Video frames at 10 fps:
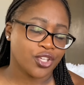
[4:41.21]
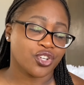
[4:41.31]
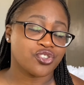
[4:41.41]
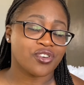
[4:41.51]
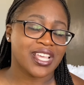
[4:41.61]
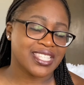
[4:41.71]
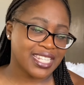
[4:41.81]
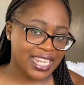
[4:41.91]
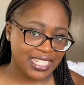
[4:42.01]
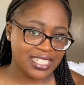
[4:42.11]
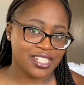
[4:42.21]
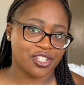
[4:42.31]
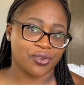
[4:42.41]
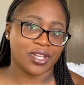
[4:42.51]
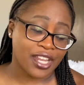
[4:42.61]
your translated
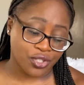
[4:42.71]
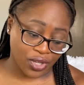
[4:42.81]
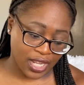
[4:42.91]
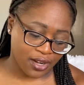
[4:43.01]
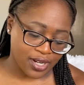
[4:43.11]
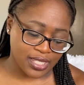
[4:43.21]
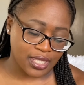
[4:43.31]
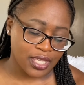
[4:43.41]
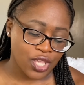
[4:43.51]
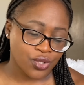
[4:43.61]
degree, and your NRC.